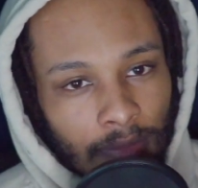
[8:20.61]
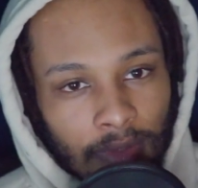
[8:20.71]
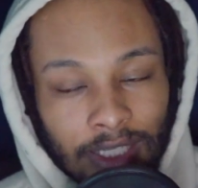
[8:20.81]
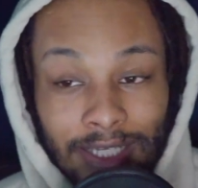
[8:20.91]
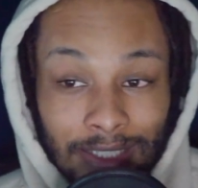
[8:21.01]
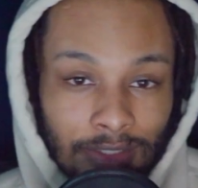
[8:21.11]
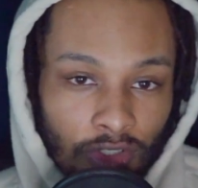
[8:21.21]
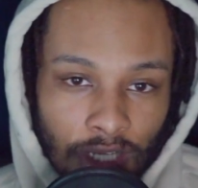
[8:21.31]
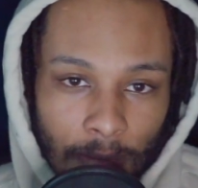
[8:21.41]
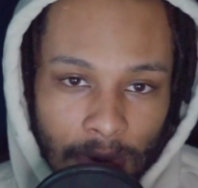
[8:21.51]
Like, they're
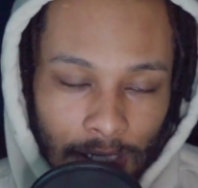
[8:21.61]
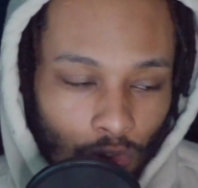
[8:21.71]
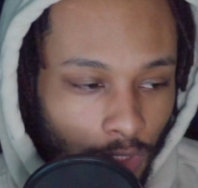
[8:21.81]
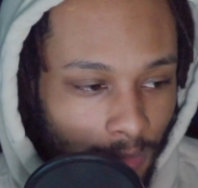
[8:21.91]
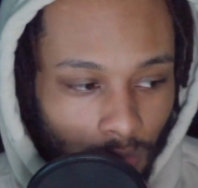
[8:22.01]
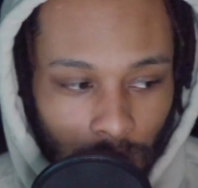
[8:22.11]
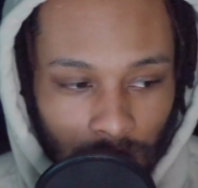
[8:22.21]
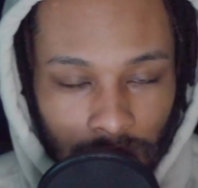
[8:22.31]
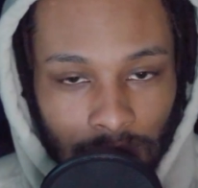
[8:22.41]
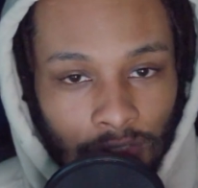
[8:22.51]
not bad, don't get me wrong,
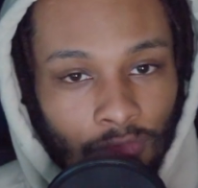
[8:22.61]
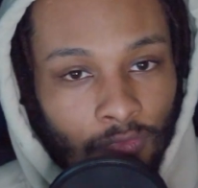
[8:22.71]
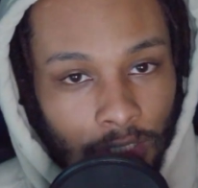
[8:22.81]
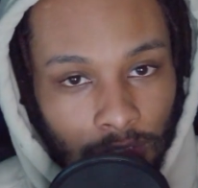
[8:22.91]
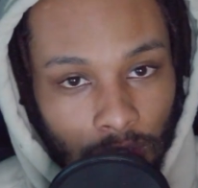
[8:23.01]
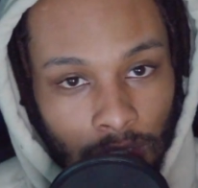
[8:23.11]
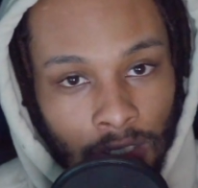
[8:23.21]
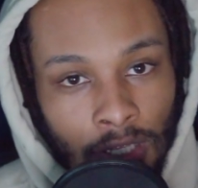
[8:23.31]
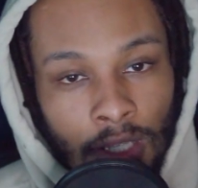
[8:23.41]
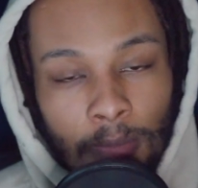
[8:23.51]
they're very good,
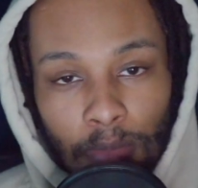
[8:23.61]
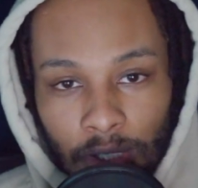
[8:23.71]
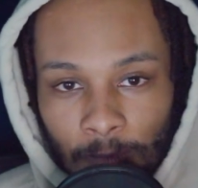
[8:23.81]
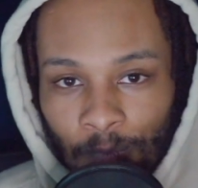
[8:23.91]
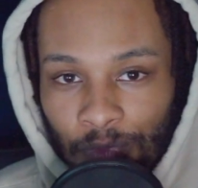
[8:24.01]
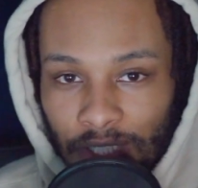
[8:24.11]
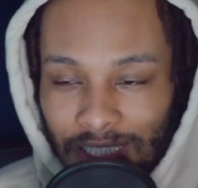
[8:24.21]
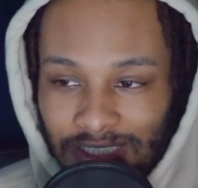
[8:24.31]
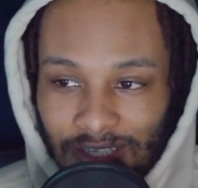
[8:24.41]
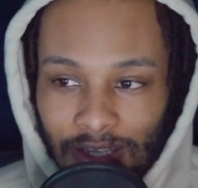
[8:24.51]
but it's
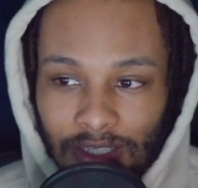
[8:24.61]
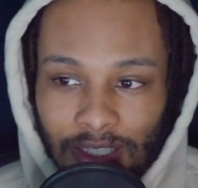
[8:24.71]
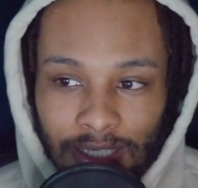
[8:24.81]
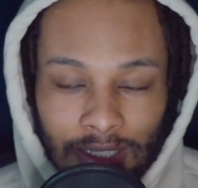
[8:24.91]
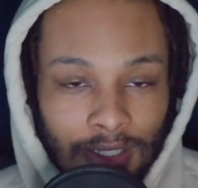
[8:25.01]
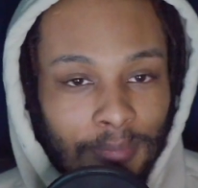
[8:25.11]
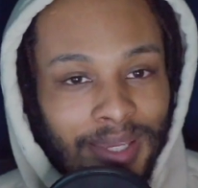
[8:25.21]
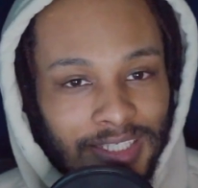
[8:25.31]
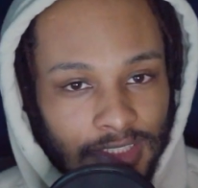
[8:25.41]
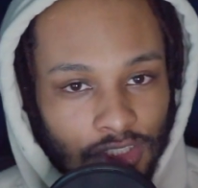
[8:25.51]
not like an
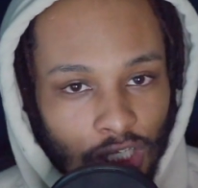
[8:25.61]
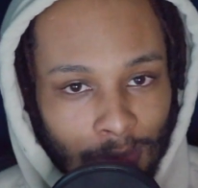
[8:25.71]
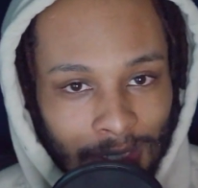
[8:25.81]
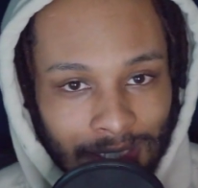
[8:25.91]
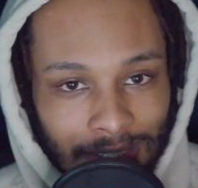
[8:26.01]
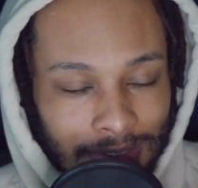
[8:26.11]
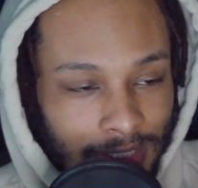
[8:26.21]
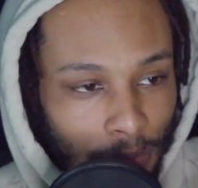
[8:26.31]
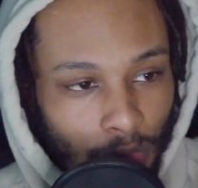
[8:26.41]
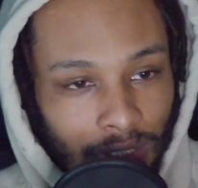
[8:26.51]
amazing job at like
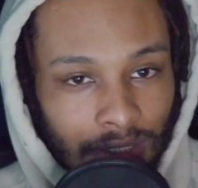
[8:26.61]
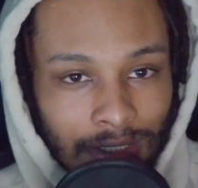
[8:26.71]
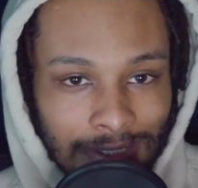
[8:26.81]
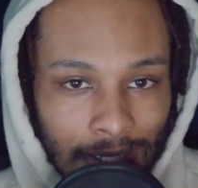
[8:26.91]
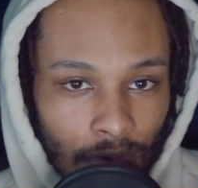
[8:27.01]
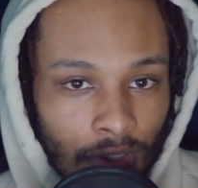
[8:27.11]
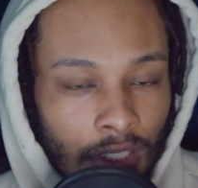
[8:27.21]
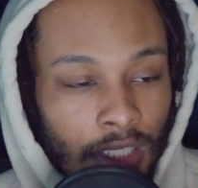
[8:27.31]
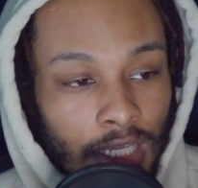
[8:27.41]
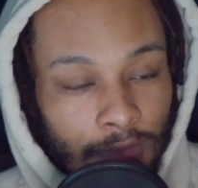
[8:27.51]
separating the sound.
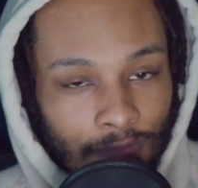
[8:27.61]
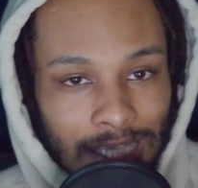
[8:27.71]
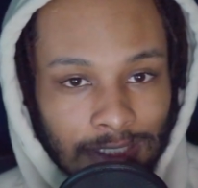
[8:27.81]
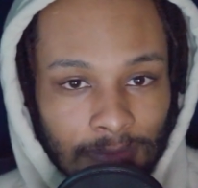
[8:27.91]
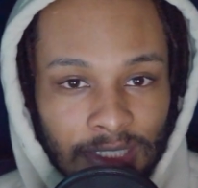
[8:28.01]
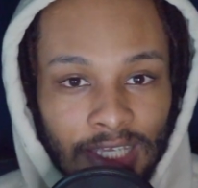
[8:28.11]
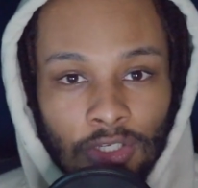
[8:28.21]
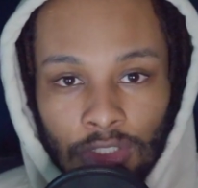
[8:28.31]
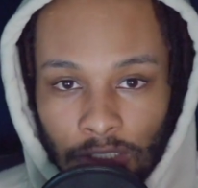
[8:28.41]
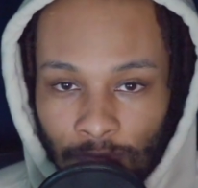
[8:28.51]
And if that's something that you're
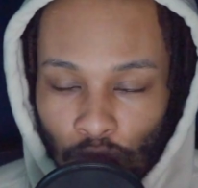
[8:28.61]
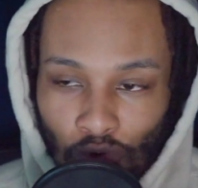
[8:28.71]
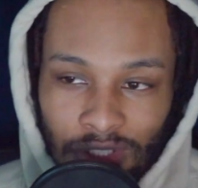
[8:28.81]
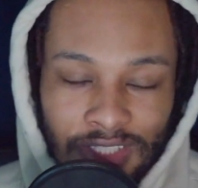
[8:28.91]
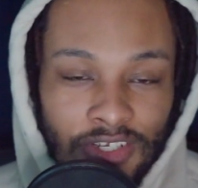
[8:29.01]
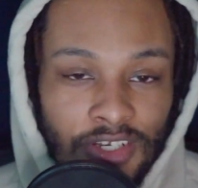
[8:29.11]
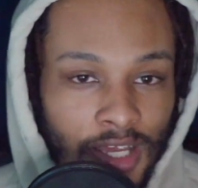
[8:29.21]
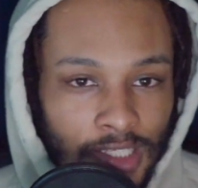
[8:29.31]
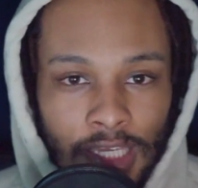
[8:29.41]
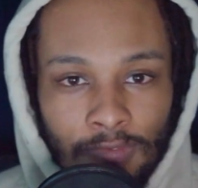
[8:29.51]
looking for, these are not
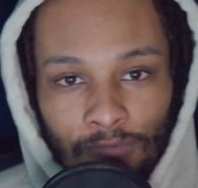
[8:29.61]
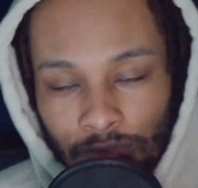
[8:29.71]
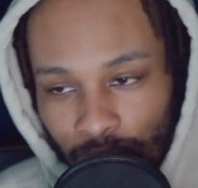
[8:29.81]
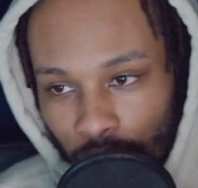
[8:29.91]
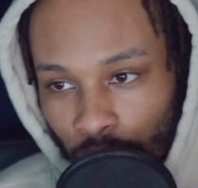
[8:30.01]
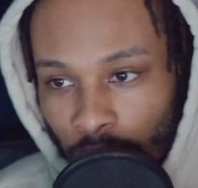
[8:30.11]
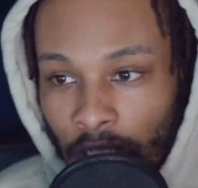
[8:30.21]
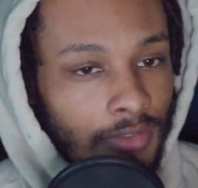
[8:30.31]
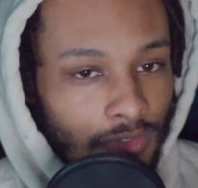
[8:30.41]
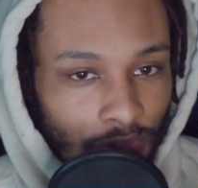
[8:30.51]
the headphones for you.
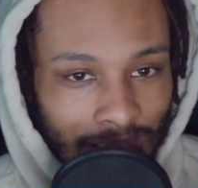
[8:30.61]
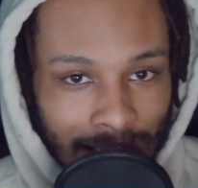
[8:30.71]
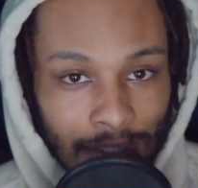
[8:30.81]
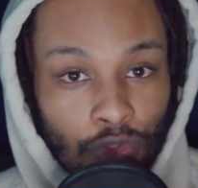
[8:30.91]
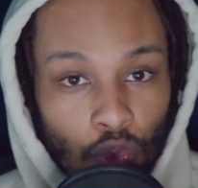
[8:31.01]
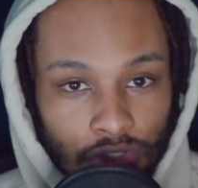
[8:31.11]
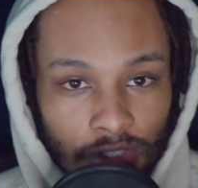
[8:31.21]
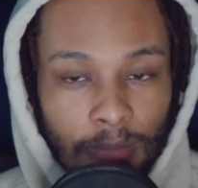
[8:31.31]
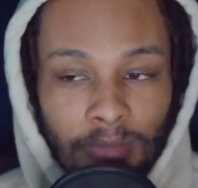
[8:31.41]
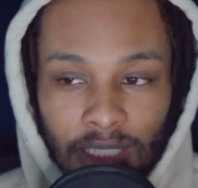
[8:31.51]
So yeah, those are the
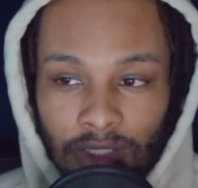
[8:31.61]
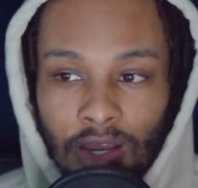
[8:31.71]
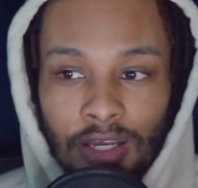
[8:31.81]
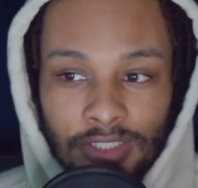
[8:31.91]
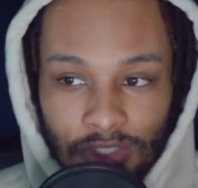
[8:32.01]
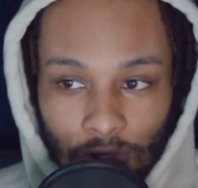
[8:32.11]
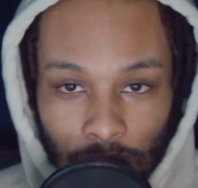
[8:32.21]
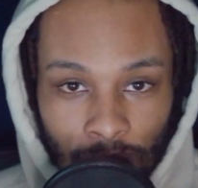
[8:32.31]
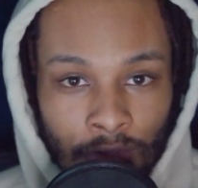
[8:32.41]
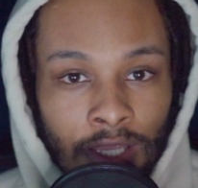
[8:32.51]
main cons
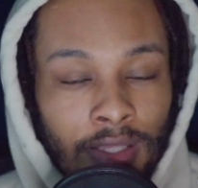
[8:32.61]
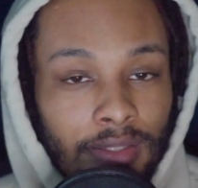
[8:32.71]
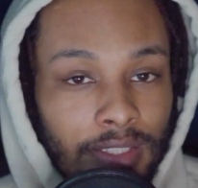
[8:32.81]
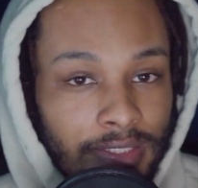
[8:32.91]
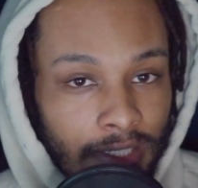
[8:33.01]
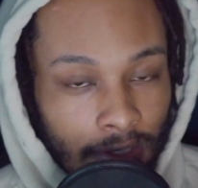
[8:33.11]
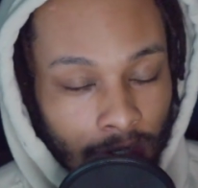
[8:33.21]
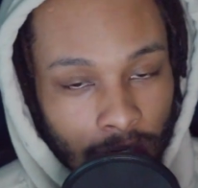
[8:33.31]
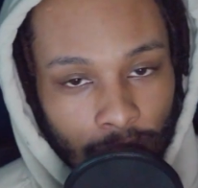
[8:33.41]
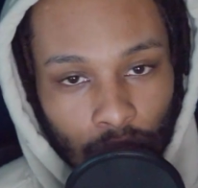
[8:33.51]
of these
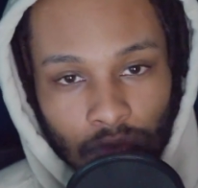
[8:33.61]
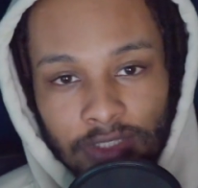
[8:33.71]
earphones.